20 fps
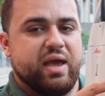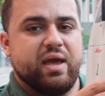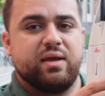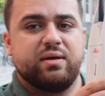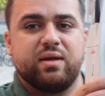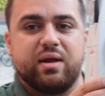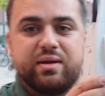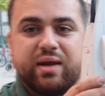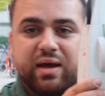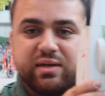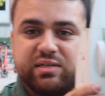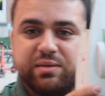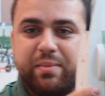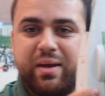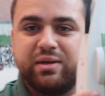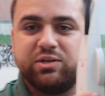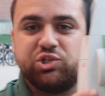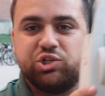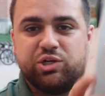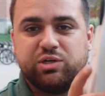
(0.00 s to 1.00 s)
And not to
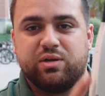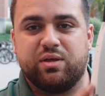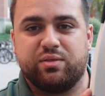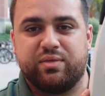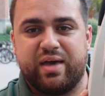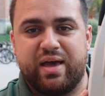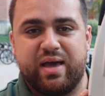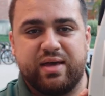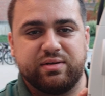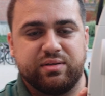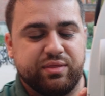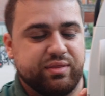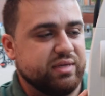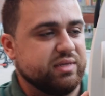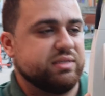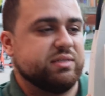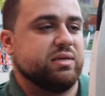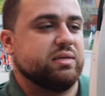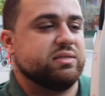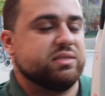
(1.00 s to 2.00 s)
mention that
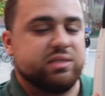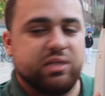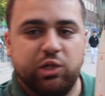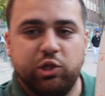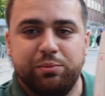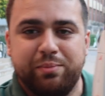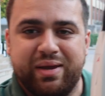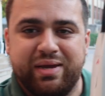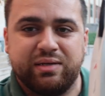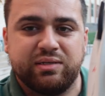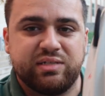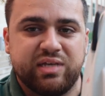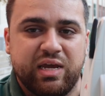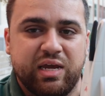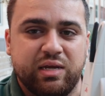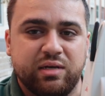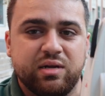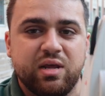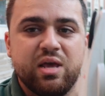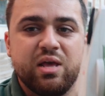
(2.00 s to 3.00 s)
this still
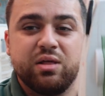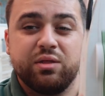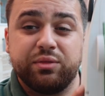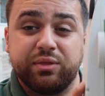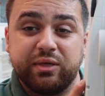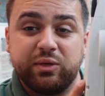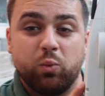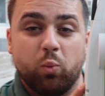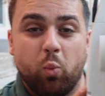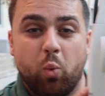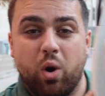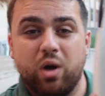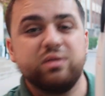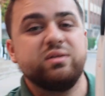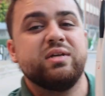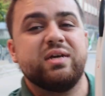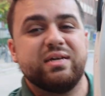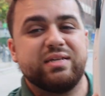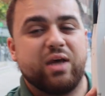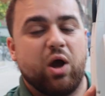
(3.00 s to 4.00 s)
maintained the
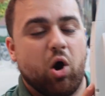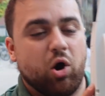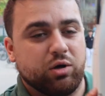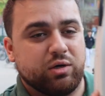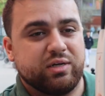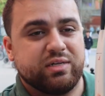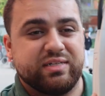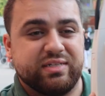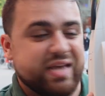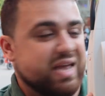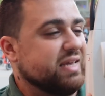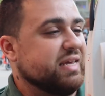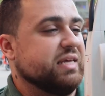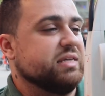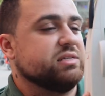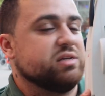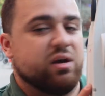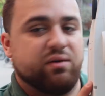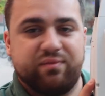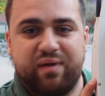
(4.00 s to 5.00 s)
one arc
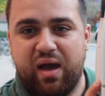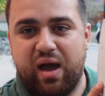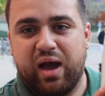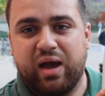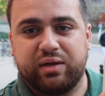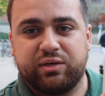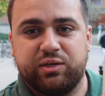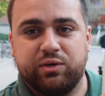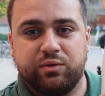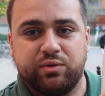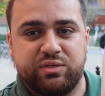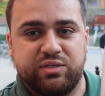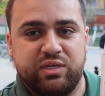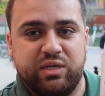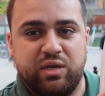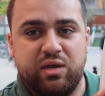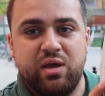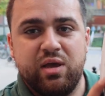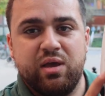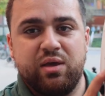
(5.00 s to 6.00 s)
second of
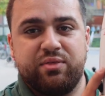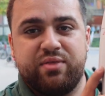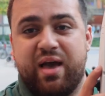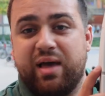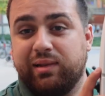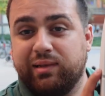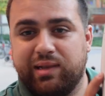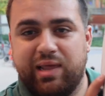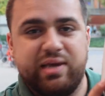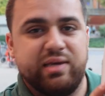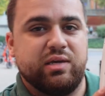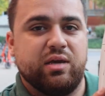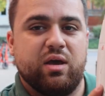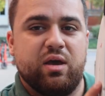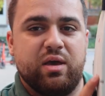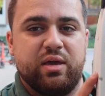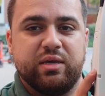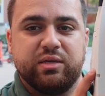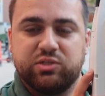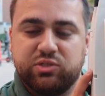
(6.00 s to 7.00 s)
accuracy that
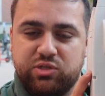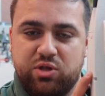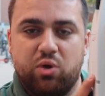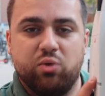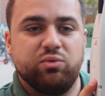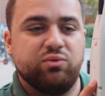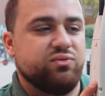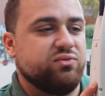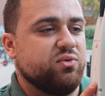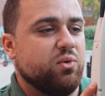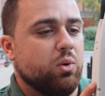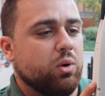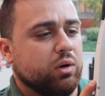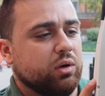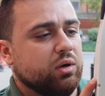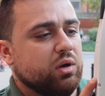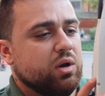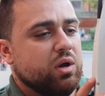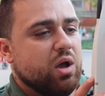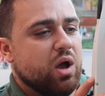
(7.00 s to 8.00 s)
Leica is known
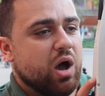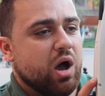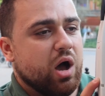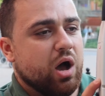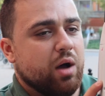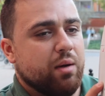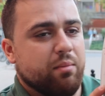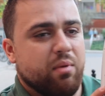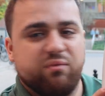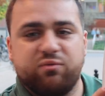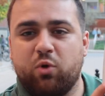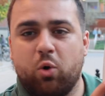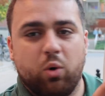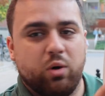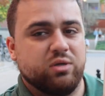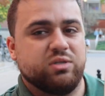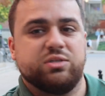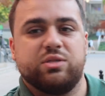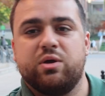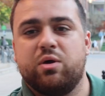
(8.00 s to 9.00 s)
for. Um, of
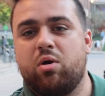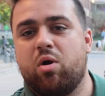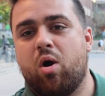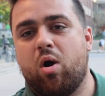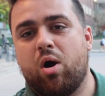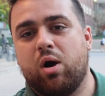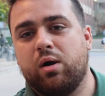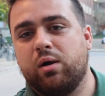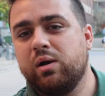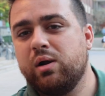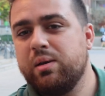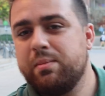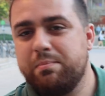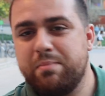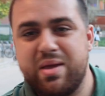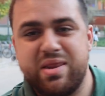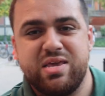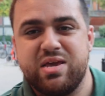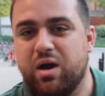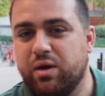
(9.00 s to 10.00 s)
course, there are
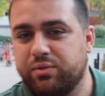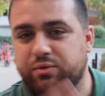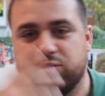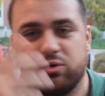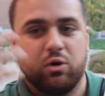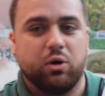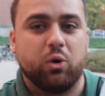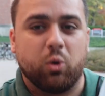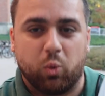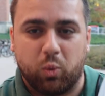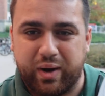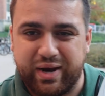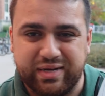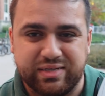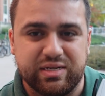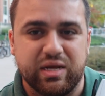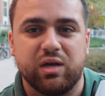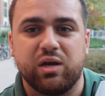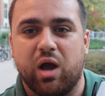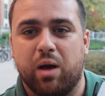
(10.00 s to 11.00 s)
many other
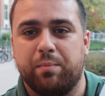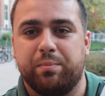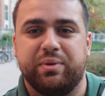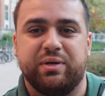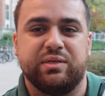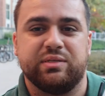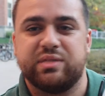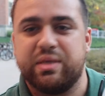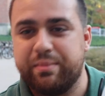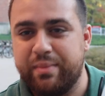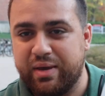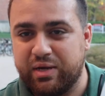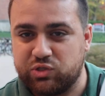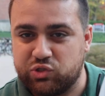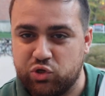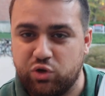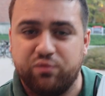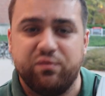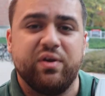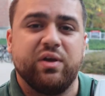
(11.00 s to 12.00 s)
great companies that make
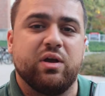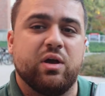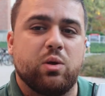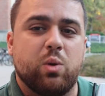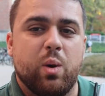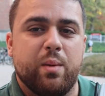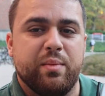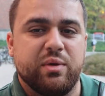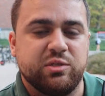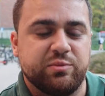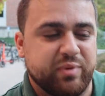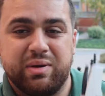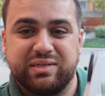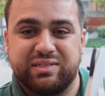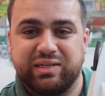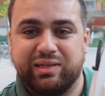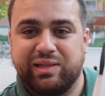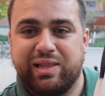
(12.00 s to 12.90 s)
surveying equipment, but